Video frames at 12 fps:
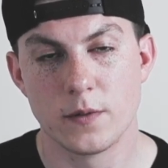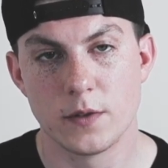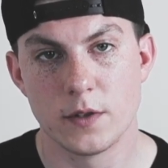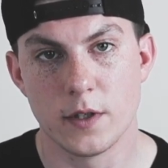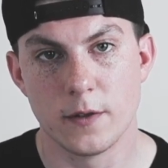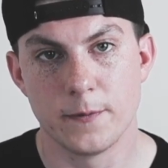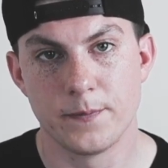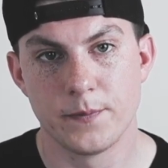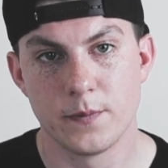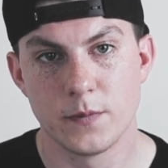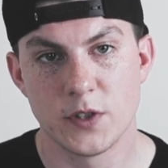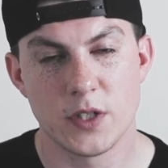So
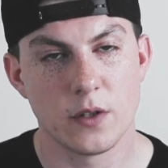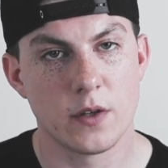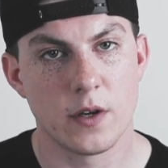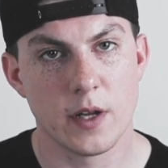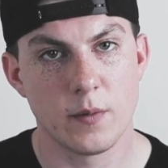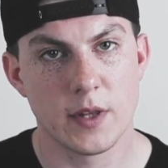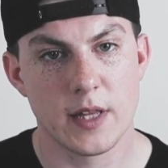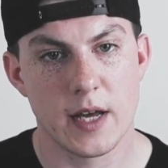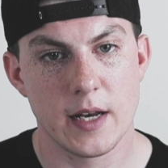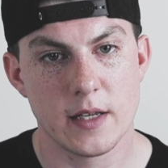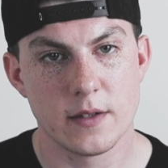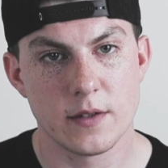still learning what
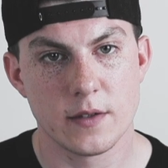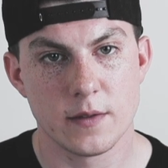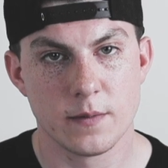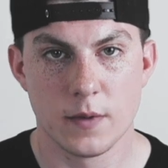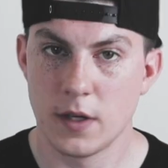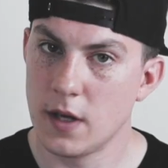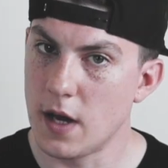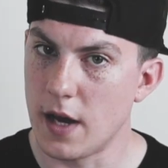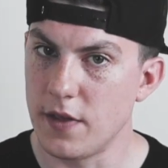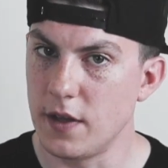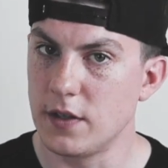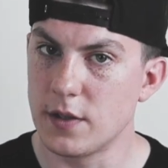that is.
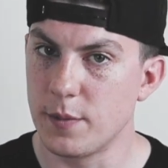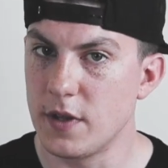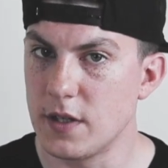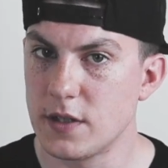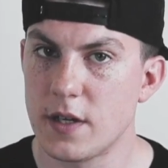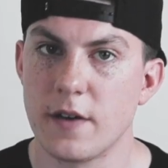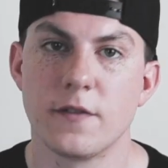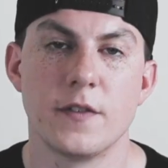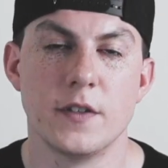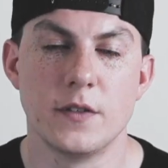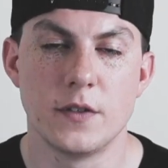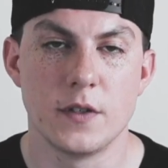I think some of this stuff
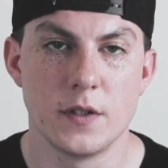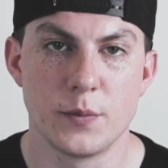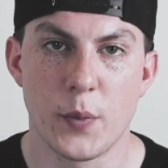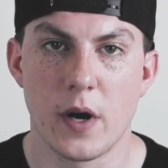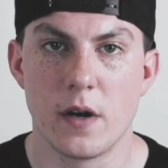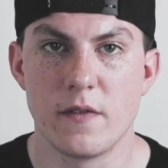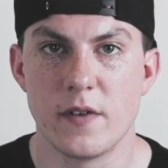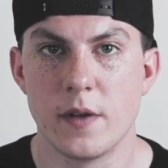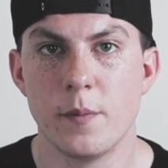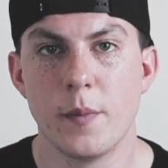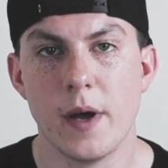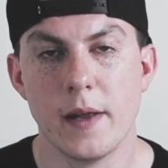is part of
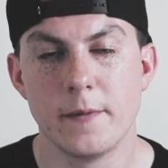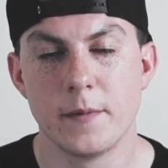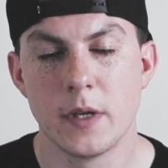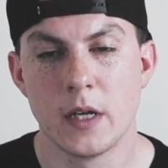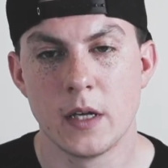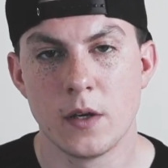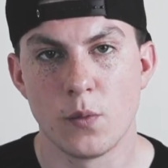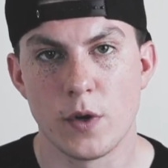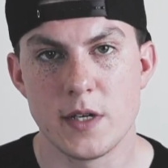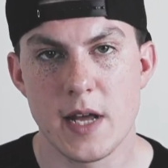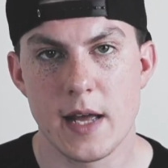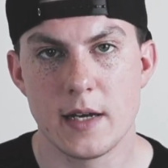it, but
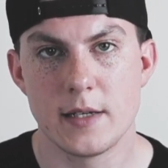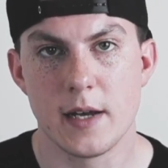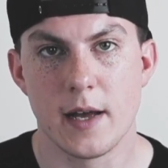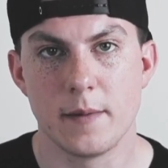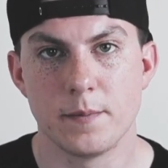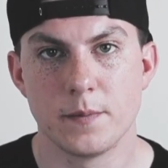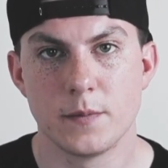one day at a time.